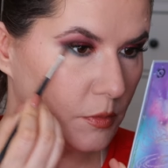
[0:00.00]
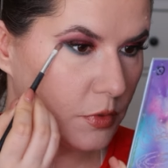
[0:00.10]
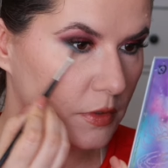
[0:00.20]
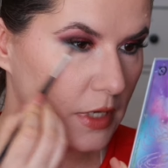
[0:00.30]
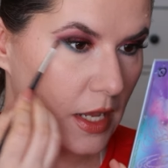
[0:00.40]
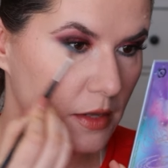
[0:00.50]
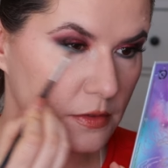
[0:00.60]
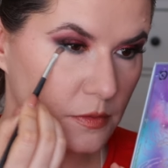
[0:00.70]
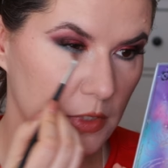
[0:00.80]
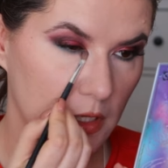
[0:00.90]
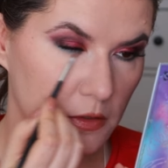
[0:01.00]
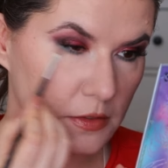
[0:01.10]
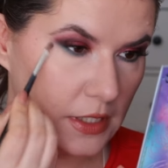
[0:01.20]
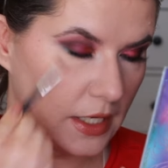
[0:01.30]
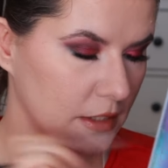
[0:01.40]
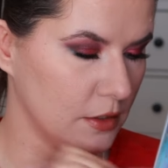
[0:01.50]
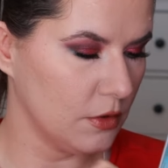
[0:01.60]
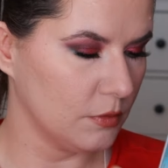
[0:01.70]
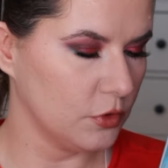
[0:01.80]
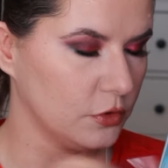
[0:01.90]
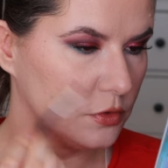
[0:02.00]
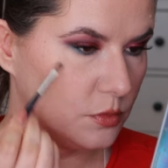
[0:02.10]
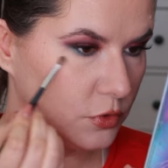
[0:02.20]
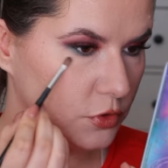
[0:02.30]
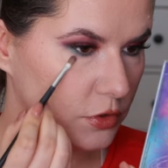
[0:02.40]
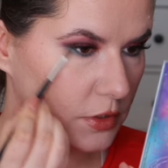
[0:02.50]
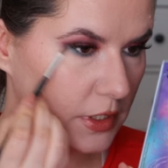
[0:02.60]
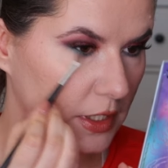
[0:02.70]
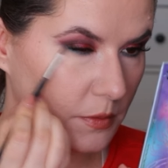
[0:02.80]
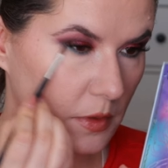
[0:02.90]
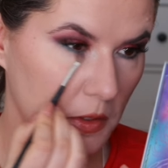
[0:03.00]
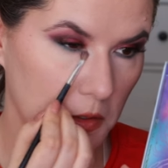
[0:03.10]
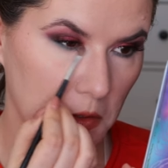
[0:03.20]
pronounce, because I know I'm going to butcher the name.